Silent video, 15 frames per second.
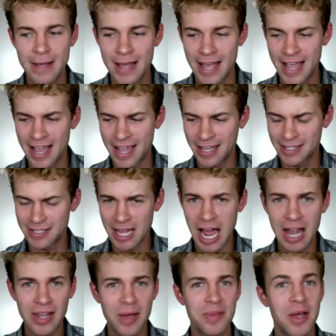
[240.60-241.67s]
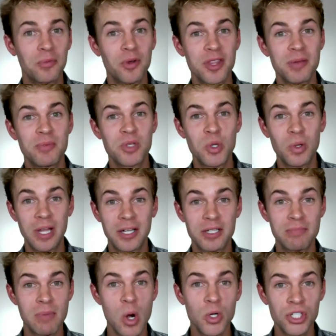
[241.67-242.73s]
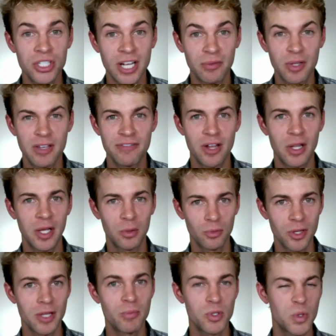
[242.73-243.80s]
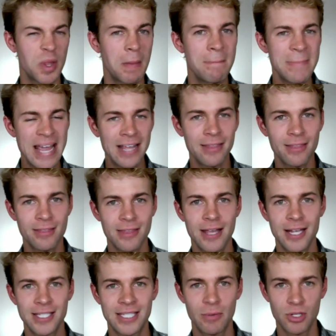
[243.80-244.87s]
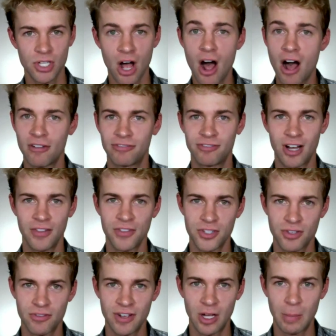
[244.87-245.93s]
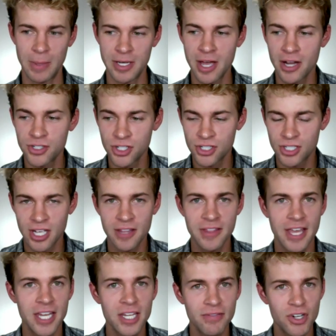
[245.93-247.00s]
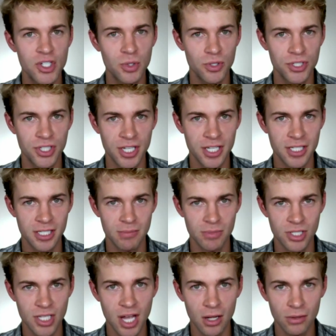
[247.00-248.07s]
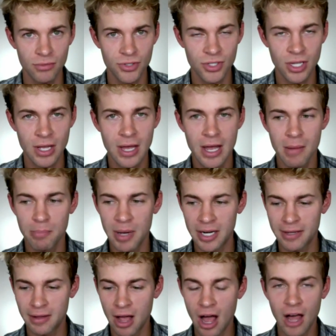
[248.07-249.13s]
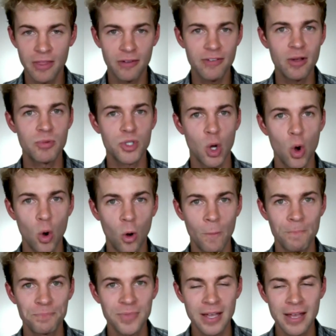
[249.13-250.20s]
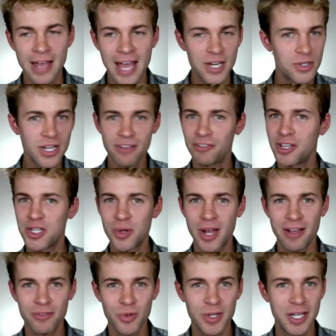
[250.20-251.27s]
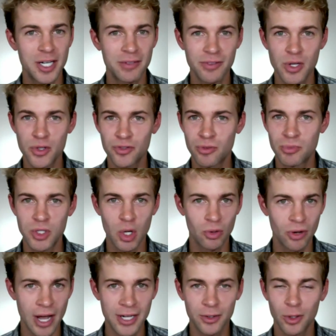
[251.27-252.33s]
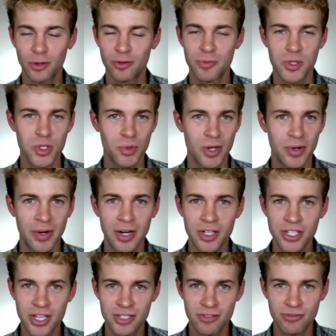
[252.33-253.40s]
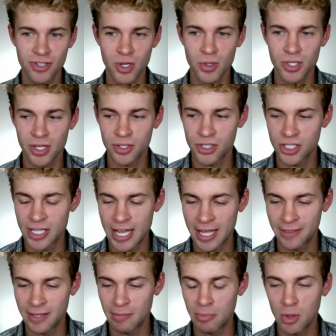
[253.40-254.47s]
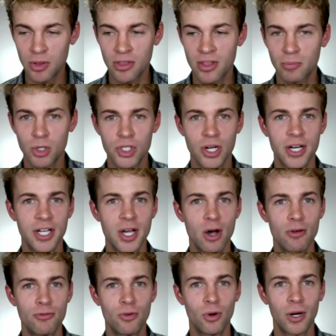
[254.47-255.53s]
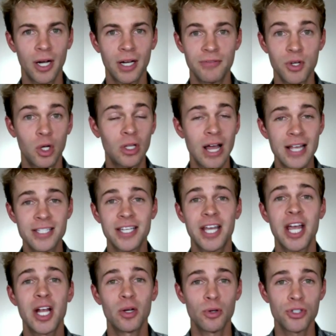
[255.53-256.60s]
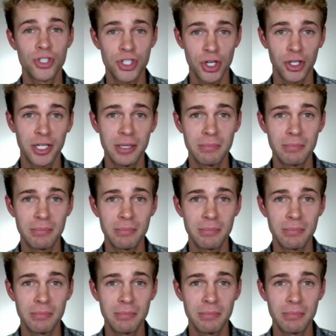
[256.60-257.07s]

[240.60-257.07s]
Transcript: and allowing that rhythm to elect emotion, I really felt like rhythm was one of the main things that was off on this film. And not just in the individual scenes themselves, but on the film as a whole. And you definitely don't have to read interviews from Joe Wright or from the screenwriter Jason Fuchs to understand that both of them are trying to go for kind of your classic hero's journey